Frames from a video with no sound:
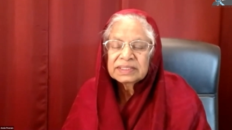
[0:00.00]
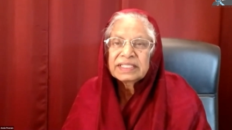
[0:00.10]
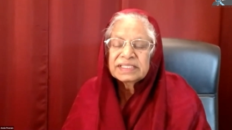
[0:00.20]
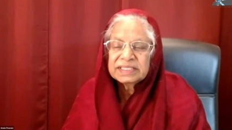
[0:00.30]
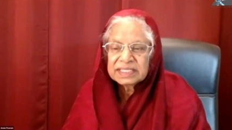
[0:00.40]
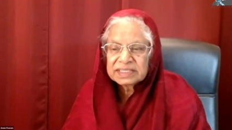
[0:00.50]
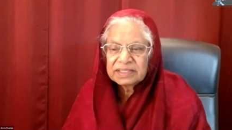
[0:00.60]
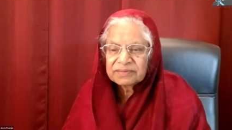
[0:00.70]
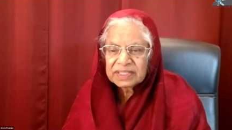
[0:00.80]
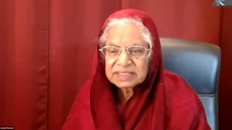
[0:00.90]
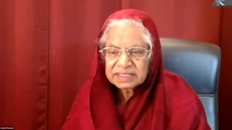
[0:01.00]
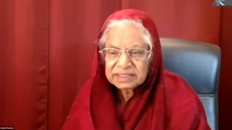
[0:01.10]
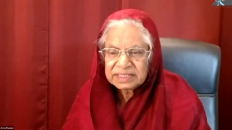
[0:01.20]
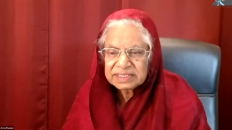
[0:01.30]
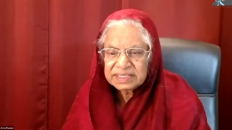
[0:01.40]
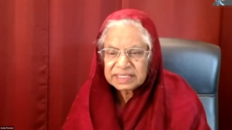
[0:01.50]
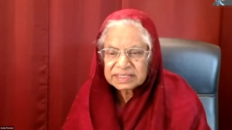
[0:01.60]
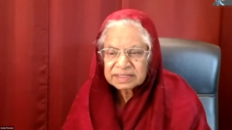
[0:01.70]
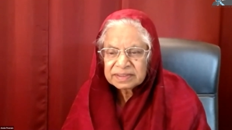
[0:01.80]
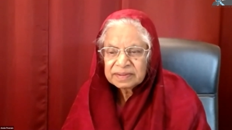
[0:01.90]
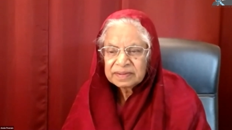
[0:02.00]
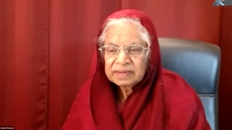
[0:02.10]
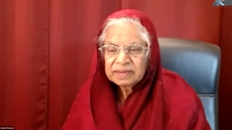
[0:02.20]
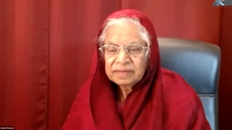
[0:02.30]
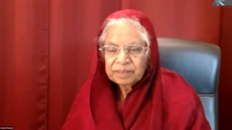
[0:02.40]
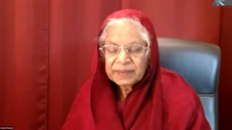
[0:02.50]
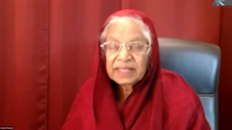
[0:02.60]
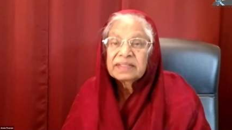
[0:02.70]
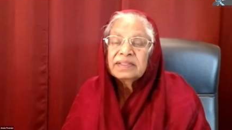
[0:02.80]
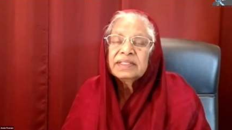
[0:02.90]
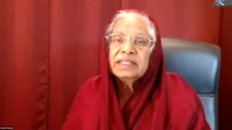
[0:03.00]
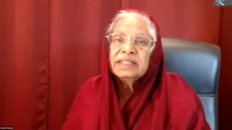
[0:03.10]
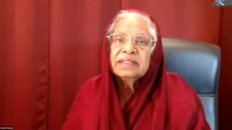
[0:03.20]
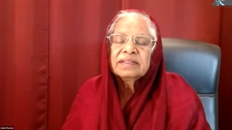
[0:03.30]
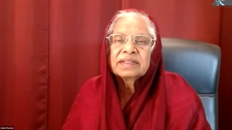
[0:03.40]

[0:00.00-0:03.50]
things He has given us in these days that He